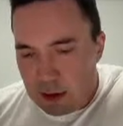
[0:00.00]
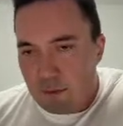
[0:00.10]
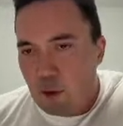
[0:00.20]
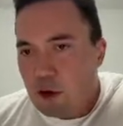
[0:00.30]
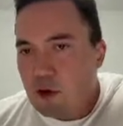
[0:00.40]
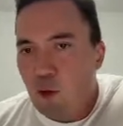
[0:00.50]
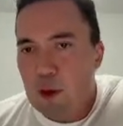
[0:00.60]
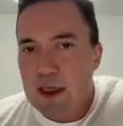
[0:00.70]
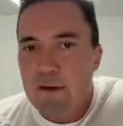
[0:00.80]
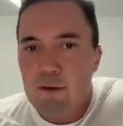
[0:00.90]
of order will
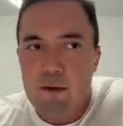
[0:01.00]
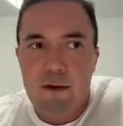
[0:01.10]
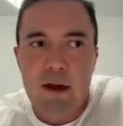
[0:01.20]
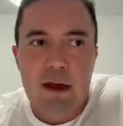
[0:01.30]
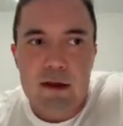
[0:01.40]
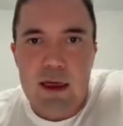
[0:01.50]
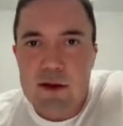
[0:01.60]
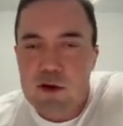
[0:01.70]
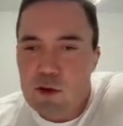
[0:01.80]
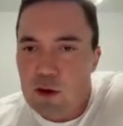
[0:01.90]
never
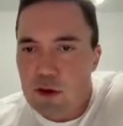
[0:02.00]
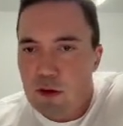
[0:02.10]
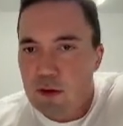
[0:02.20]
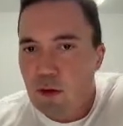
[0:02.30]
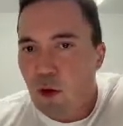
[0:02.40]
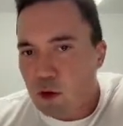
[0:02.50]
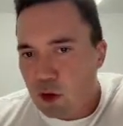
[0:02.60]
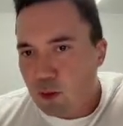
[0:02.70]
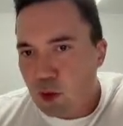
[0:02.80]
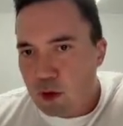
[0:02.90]
get to the order
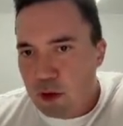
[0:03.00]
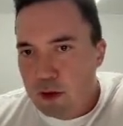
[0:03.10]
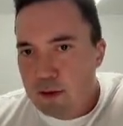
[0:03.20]
book.